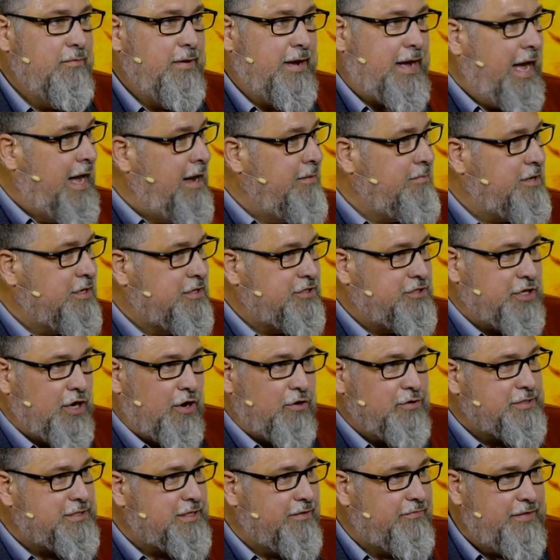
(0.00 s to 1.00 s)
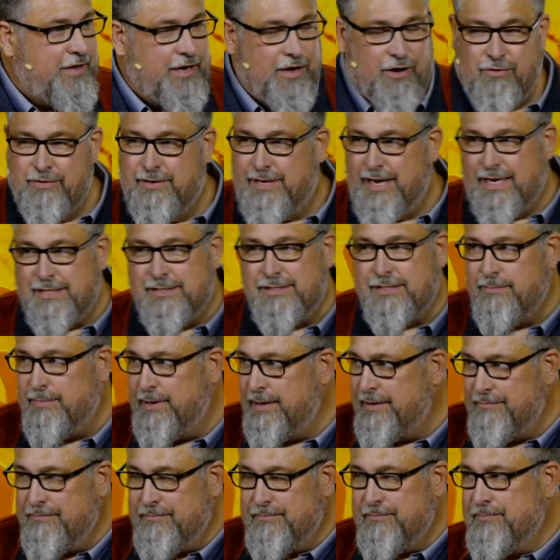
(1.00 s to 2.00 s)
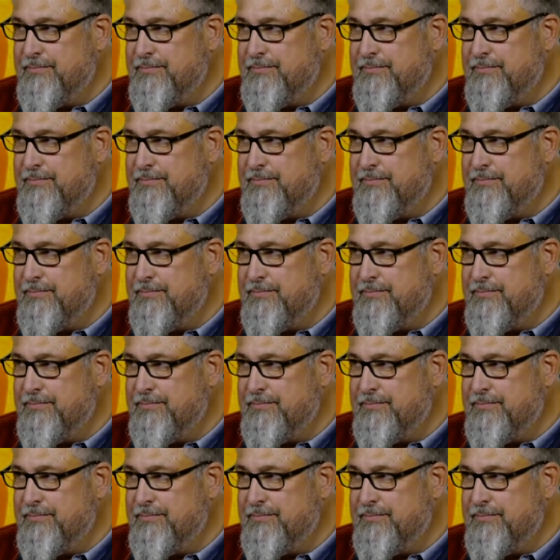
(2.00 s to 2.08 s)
Came to Joseph in the Old Testament,